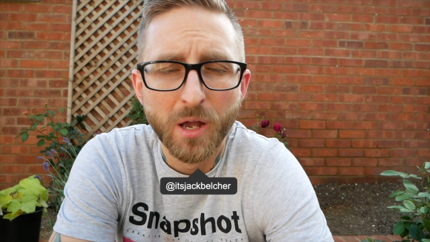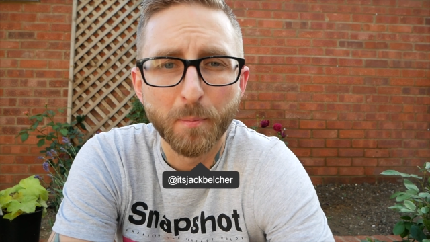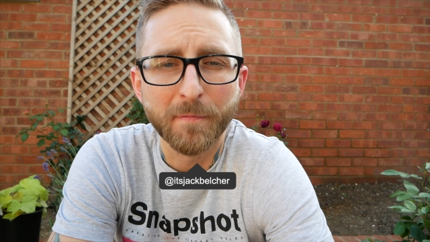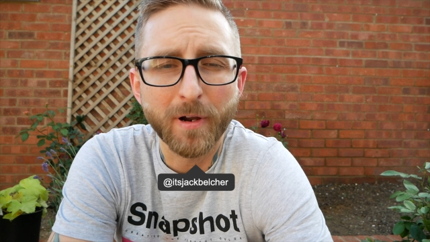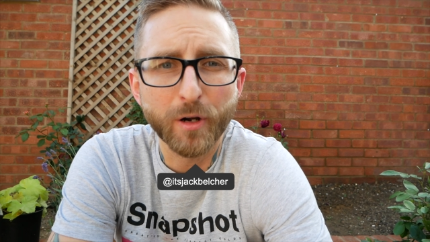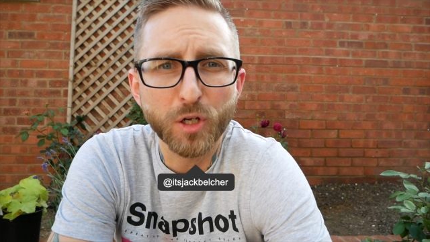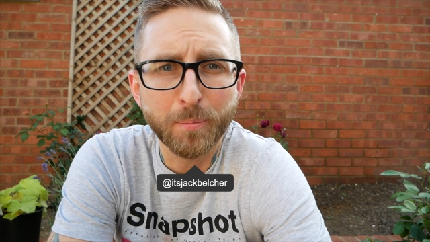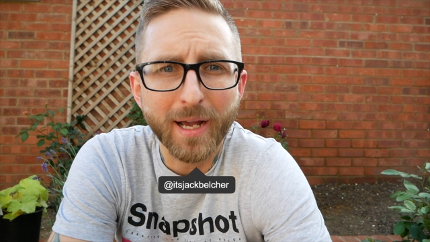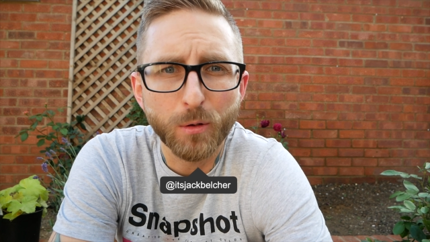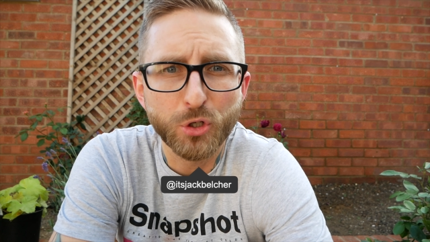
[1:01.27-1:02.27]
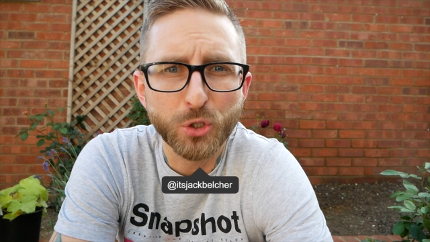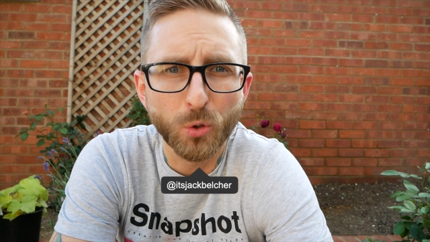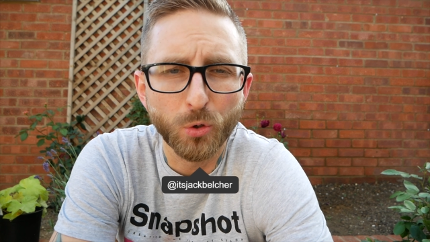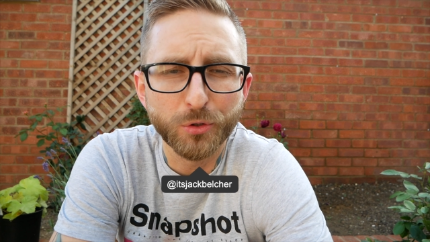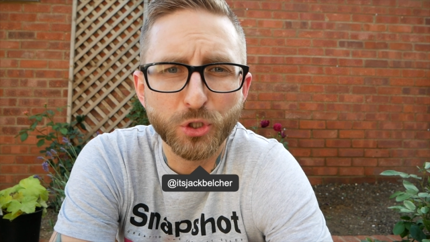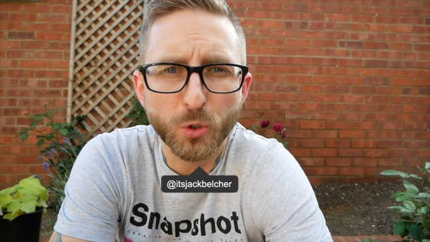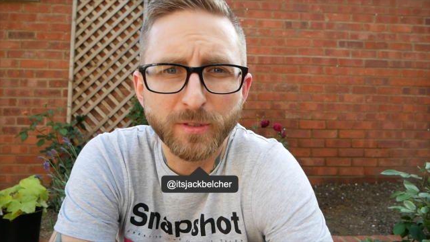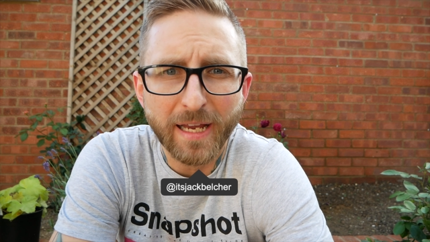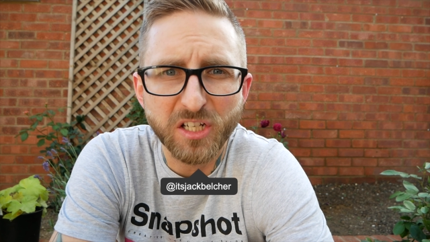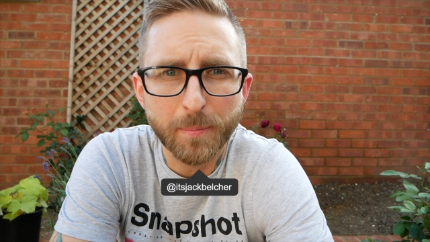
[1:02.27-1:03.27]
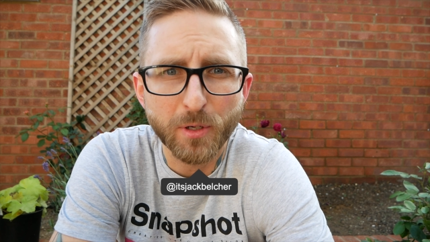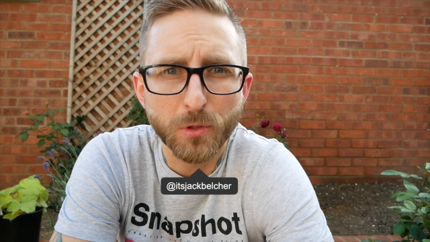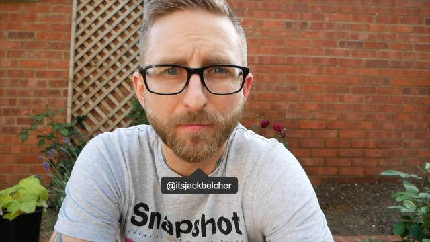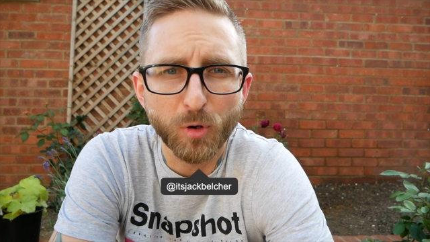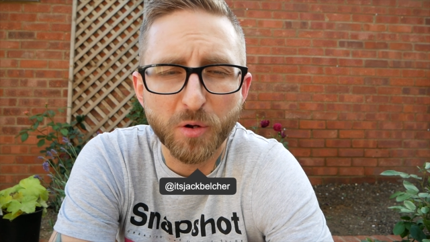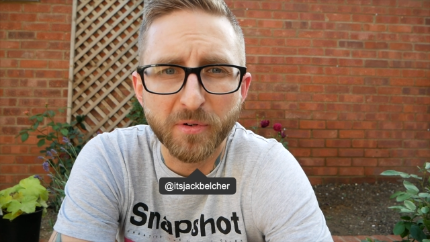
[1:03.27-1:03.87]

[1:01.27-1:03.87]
my very good pal Sean. Sean's actually been on the vlog